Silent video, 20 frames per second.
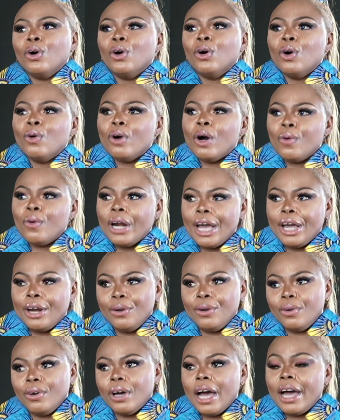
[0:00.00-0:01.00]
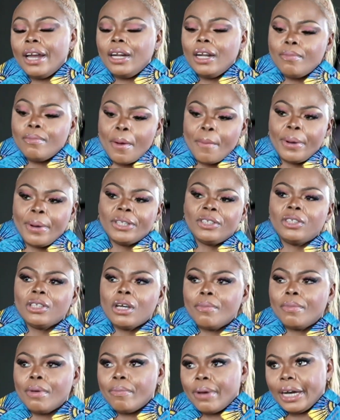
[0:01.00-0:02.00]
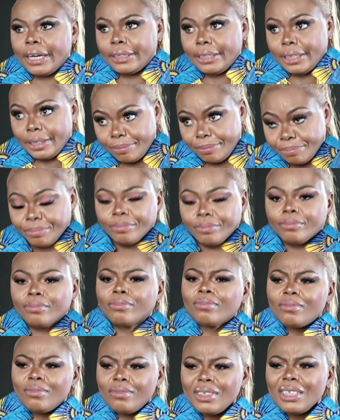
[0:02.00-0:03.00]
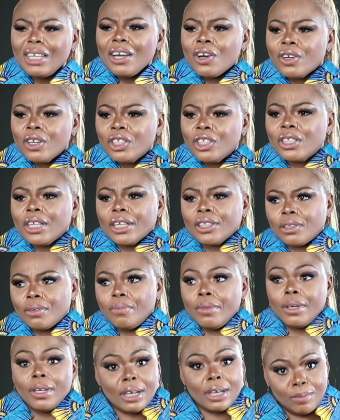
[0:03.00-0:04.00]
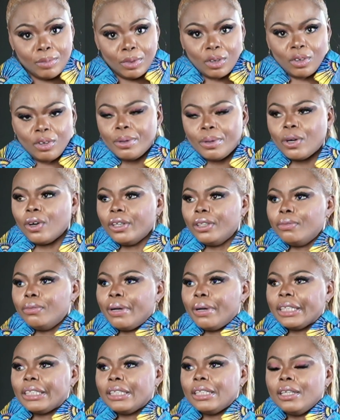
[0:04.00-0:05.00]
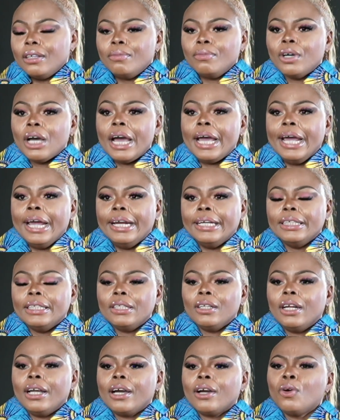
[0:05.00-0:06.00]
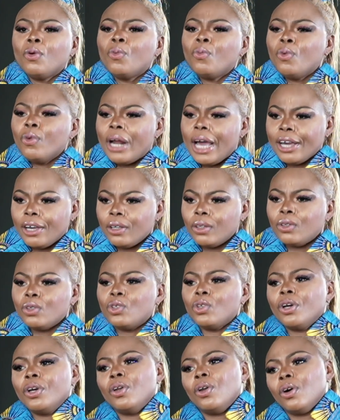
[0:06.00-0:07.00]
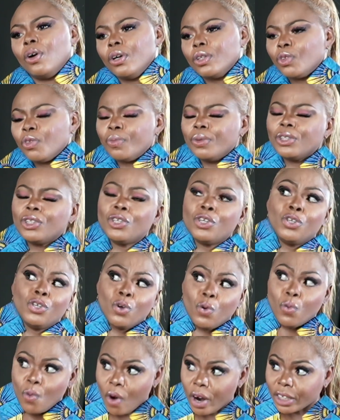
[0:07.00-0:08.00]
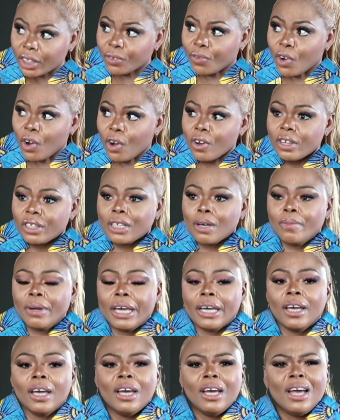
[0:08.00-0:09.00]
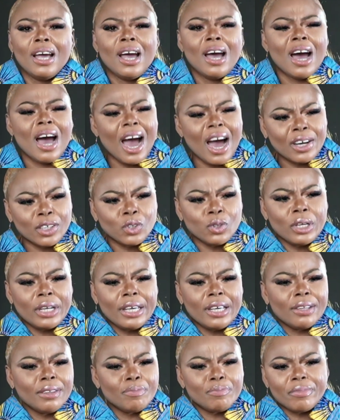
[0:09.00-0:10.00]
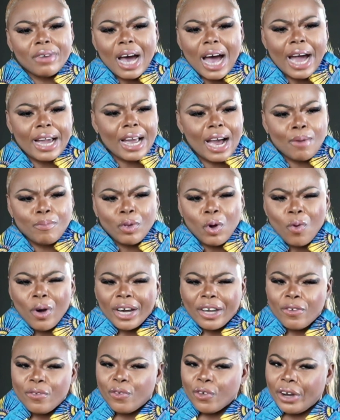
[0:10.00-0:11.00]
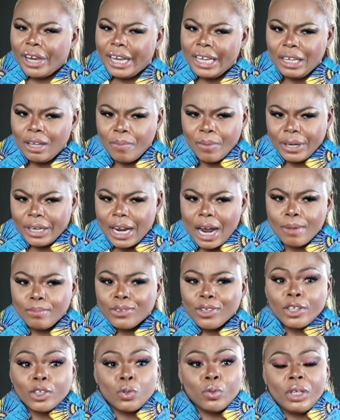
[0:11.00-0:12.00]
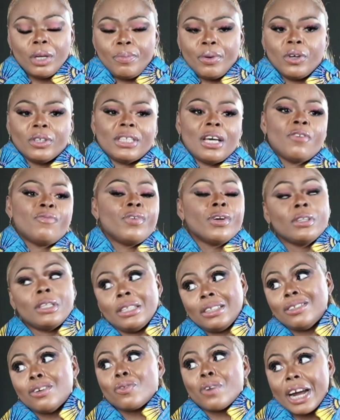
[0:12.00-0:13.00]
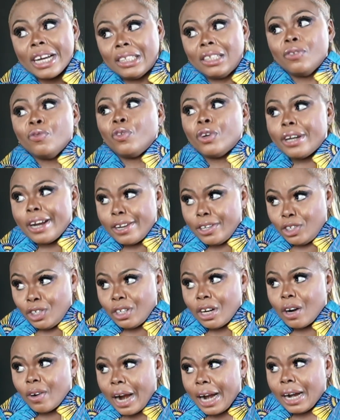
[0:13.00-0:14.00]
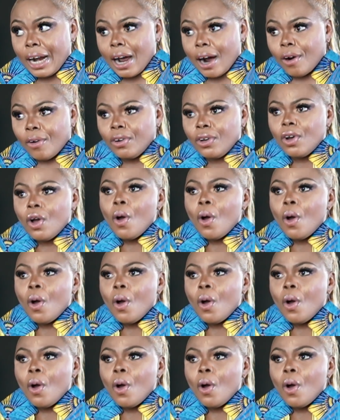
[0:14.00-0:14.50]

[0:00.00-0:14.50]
Oh, what will I do? Yeah. And then my party chairman back then mm. reached out to me. I'm not going to call him party mm. name. And they're like, oh, we'd like you to join us. we can see mm. your works for us. I'm like, actually, I, am not working for anybody. I'm just doing it because I felt this is the right thing for Nigeria right yeah. now.